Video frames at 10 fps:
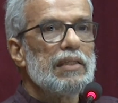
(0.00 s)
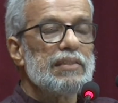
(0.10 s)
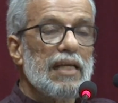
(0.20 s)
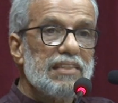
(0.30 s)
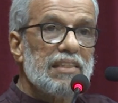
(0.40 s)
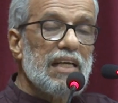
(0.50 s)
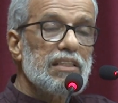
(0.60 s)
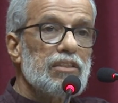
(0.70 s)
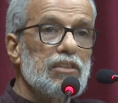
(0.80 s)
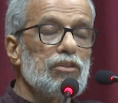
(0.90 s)
just
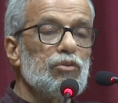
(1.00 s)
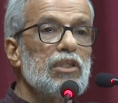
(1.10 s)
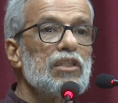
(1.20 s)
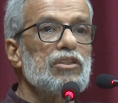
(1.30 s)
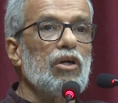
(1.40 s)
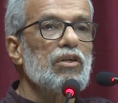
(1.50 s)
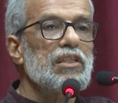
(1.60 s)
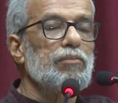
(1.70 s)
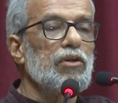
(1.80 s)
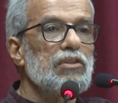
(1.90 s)
as Newton
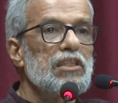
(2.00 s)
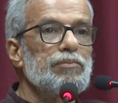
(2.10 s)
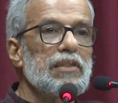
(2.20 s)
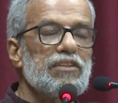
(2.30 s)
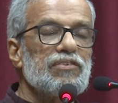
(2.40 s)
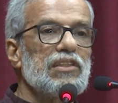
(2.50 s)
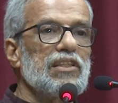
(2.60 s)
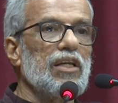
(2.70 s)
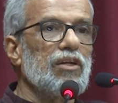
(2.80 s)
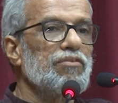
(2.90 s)
talked about the specific
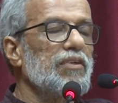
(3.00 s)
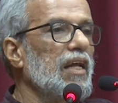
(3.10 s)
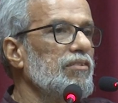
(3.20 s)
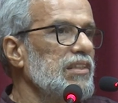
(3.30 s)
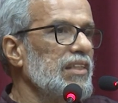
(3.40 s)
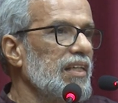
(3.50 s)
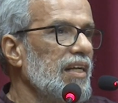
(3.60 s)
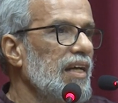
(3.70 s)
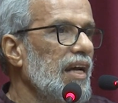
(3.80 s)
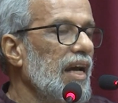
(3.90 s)
theory of gravity,
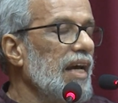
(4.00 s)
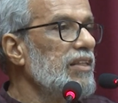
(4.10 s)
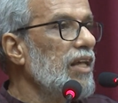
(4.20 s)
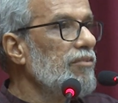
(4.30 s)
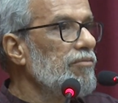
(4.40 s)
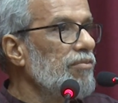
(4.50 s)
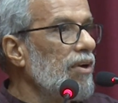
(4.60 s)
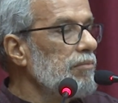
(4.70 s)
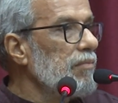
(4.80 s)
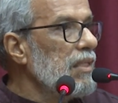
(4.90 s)
and then
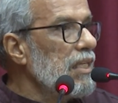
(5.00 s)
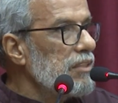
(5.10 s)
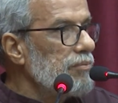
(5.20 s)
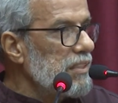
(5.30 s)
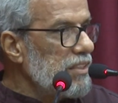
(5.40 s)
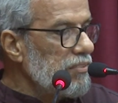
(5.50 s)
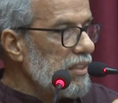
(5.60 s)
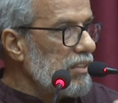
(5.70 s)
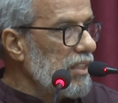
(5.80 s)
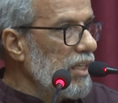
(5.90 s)
from
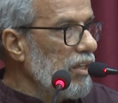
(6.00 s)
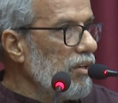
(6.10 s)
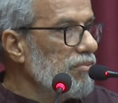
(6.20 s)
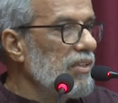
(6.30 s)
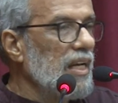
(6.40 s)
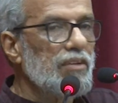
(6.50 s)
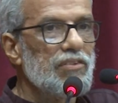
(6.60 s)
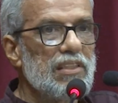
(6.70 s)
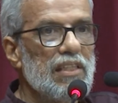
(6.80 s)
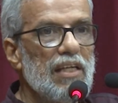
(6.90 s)
specific theory of
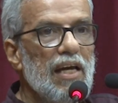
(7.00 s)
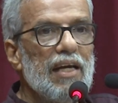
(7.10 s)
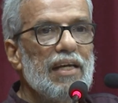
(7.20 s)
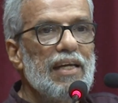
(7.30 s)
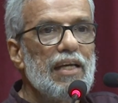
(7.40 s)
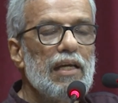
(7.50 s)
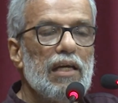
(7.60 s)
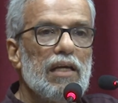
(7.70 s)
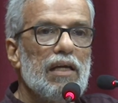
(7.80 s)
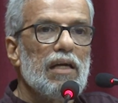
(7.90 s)
gravity,
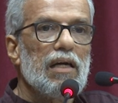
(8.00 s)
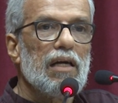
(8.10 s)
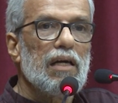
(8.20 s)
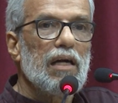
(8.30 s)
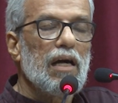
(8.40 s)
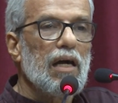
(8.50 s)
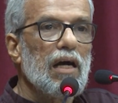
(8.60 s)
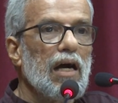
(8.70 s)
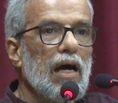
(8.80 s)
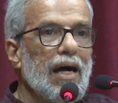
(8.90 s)
he
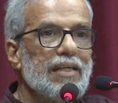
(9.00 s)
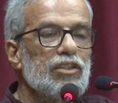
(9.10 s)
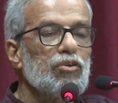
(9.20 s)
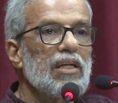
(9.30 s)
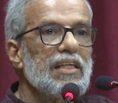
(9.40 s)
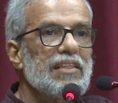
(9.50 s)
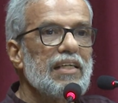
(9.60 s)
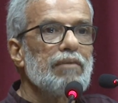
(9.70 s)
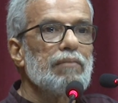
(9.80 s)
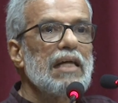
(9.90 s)

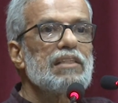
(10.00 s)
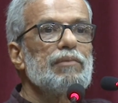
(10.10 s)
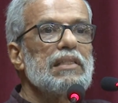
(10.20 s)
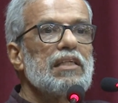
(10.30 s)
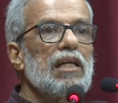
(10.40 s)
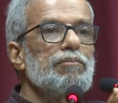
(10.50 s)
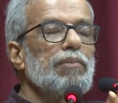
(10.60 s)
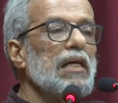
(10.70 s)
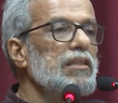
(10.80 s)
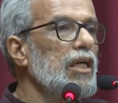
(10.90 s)
articulated a mathematical
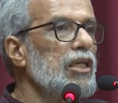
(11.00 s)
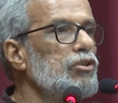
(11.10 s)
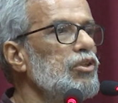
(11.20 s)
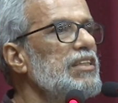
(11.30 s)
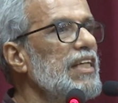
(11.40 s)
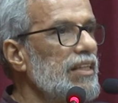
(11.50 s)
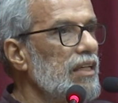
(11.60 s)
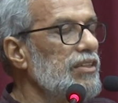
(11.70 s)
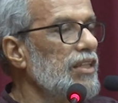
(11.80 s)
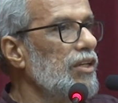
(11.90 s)
path to the
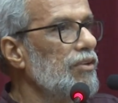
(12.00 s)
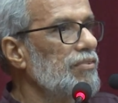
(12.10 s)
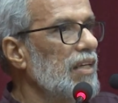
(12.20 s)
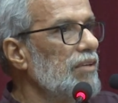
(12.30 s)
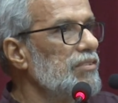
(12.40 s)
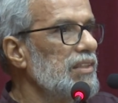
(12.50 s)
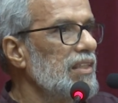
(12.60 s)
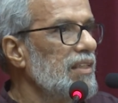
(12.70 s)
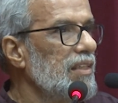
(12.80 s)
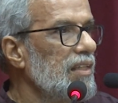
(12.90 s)
general theory of gravity.
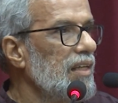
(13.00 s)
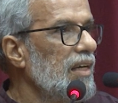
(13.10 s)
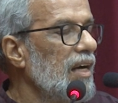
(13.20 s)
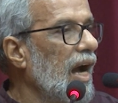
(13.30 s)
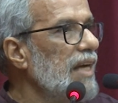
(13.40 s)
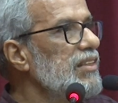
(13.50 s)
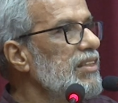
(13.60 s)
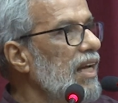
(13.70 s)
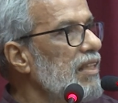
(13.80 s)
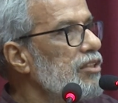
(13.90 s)

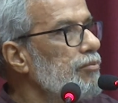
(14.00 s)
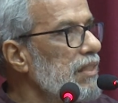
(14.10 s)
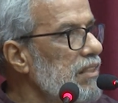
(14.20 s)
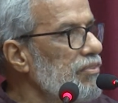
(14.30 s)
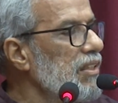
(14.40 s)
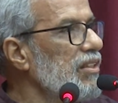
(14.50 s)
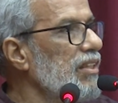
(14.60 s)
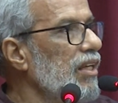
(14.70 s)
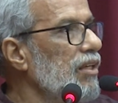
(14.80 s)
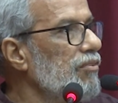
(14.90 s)
Einstein's specific
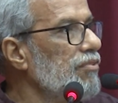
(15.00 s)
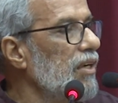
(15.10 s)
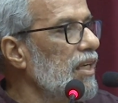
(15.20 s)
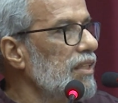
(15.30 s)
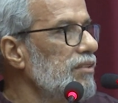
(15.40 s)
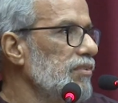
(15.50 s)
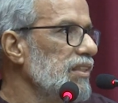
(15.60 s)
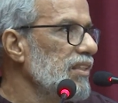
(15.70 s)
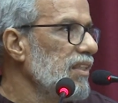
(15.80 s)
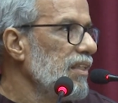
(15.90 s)
theory of relativity.